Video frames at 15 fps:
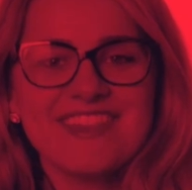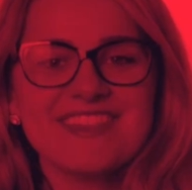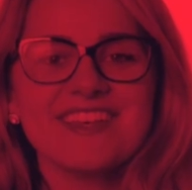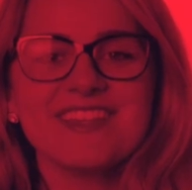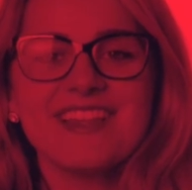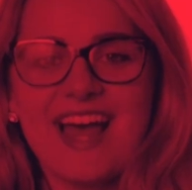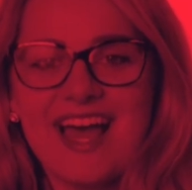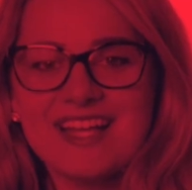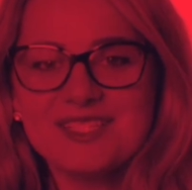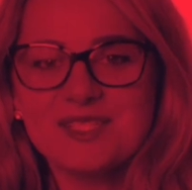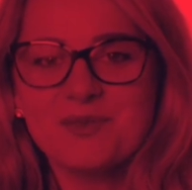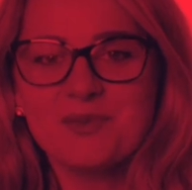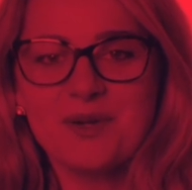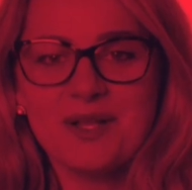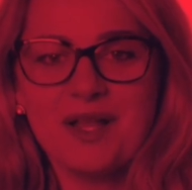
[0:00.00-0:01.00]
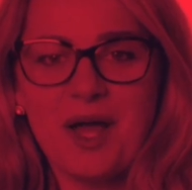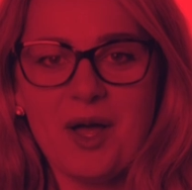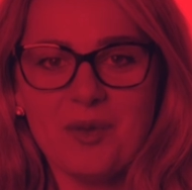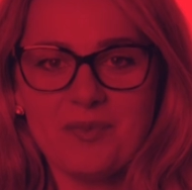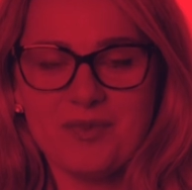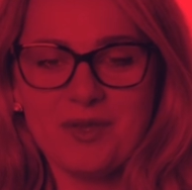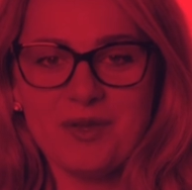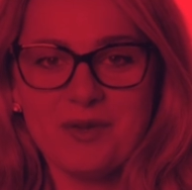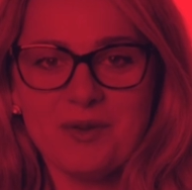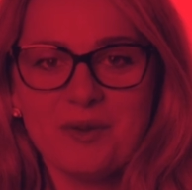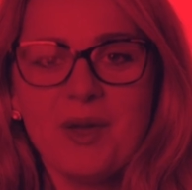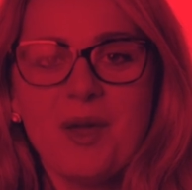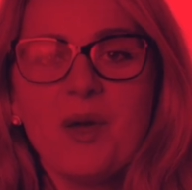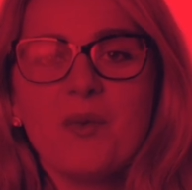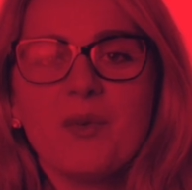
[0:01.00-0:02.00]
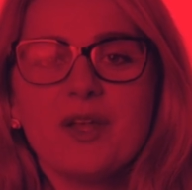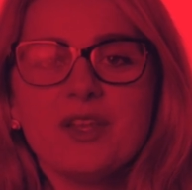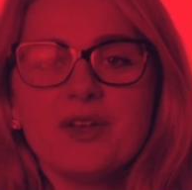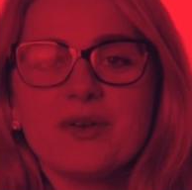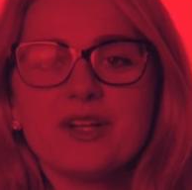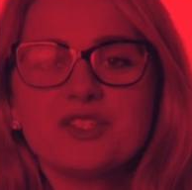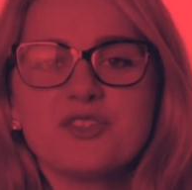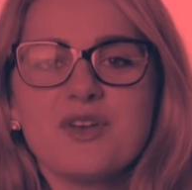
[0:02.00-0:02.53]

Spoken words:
and the last will help you when you are